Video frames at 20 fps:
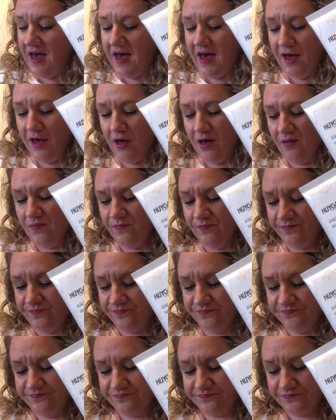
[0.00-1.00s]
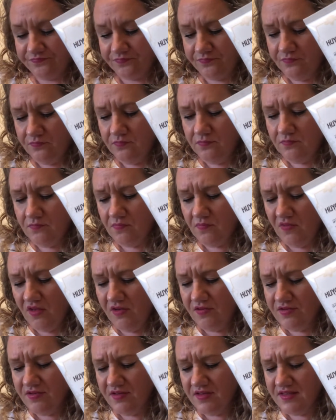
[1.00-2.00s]
So
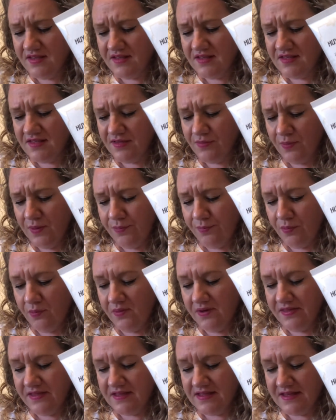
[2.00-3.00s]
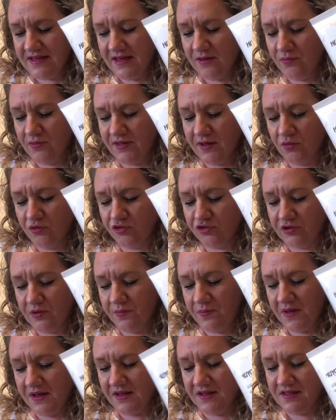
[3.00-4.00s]
it says sweep away the day without
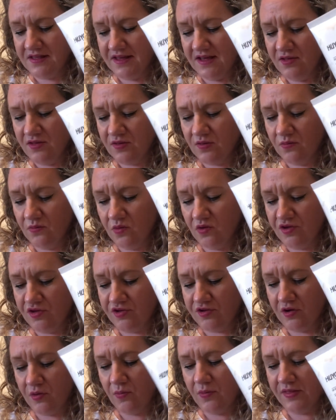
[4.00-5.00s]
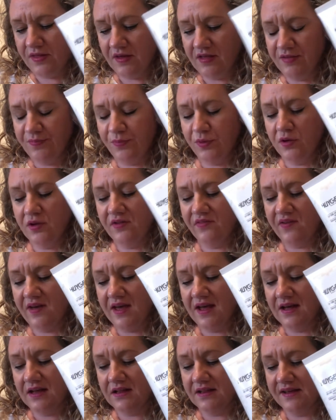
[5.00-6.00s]
stripping essential moisture with this
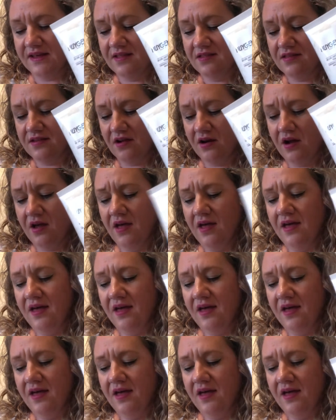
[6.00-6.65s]
purifying cleanser